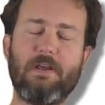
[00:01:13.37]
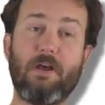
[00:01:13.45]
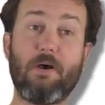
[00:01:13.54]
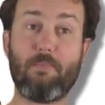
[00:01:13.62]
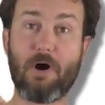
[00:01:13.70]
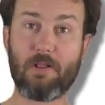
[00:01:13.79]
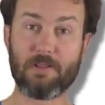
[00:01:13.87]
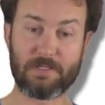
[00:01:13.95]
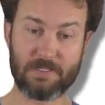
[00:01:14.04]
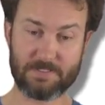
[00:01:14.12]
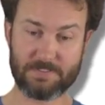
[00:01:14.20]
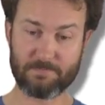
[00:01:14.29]

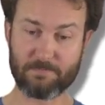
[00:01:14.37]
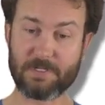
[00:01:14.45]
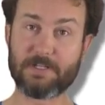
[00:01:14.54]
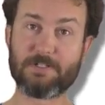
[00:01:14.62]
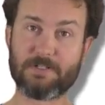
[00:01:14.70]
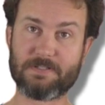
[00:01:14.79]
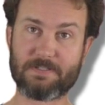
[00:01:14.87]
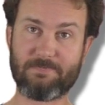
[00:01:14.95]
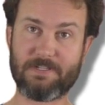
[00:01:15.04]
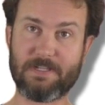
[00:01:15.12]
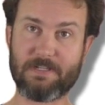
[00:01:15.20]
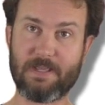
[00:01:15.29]
homologous regions
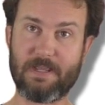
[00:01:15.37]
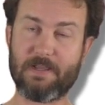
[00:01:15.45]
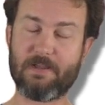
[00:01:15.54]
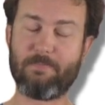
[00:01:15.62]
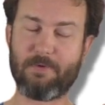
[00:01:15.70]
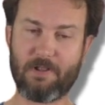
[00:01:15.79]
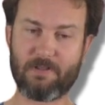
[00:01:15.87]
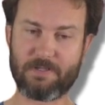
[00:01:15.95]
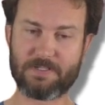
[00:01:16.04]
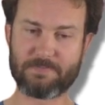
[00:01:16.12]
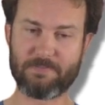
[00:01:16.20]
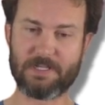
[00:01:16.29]
of D N A.
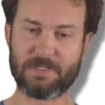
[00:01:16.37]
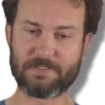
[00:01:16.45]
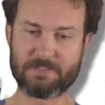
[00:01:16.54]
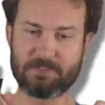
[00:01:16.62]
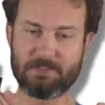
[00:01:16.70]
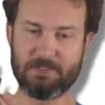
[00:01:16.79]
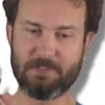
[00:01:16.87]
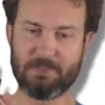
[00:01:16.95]
Homologous means